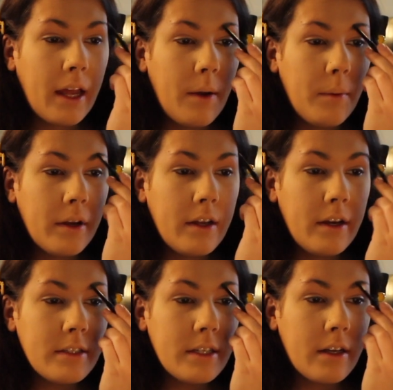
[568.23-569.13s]
I work
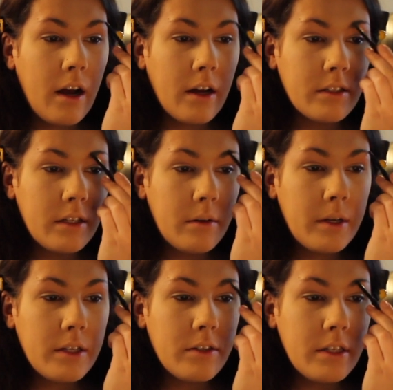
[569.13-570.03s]
there as a cocktail
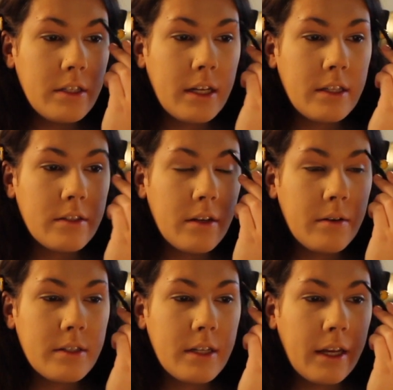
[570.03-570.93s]
waitress, and
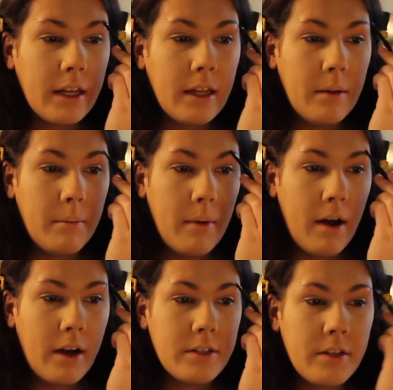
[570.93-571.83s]
so it's like in the
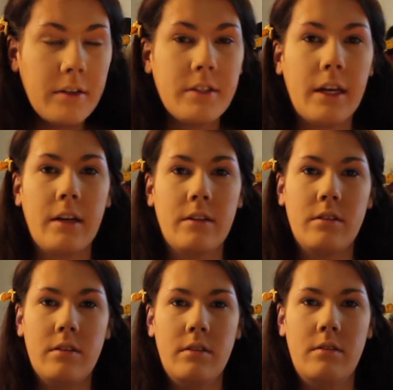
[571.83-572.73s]
bar. So there's like
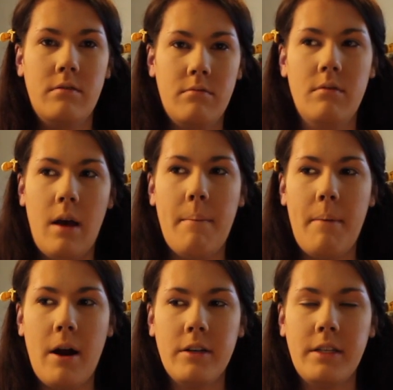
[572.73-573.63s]
a
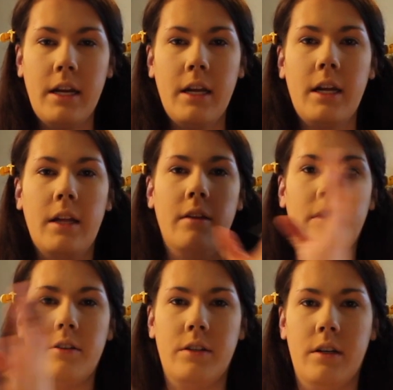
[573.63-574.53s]
bar setting, and then
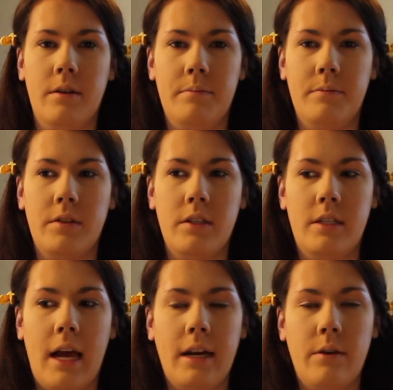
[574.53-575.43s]
there's a
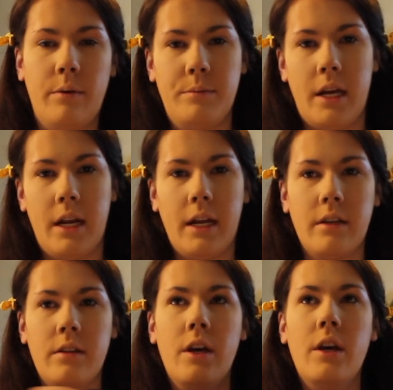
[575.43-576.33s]
dining room
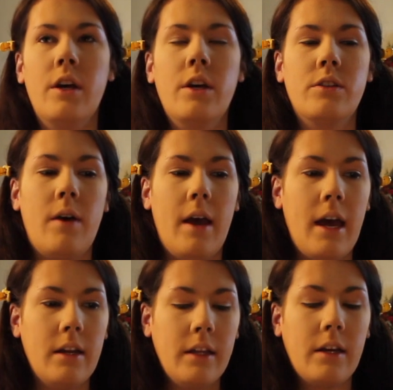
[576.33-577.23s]
setting. So I
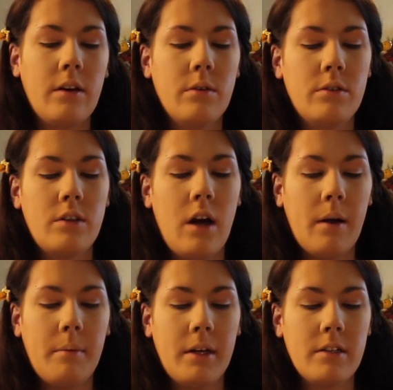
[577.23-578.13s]
had to like go
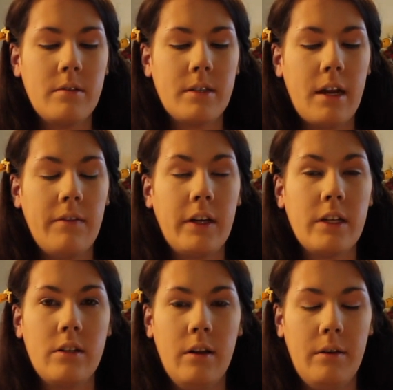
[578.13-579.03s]
stock because it was kind of like
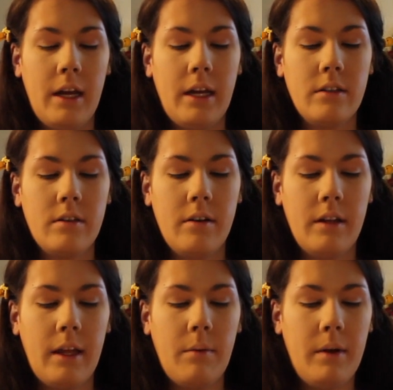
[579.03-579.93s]
a slow night. So I
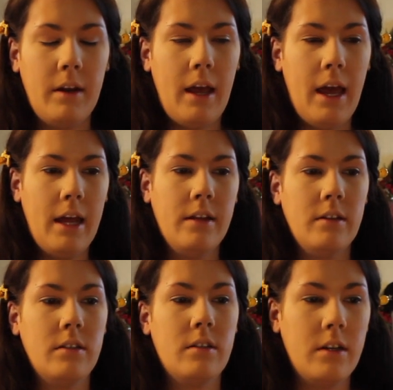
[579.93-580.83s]
like went ahead
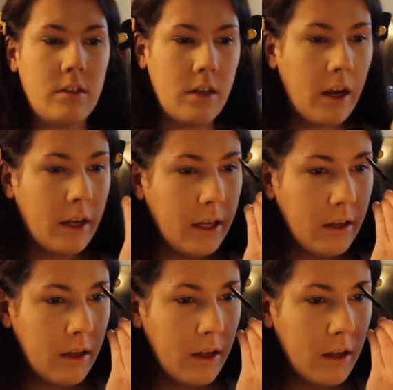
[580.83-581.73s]
and started stocking.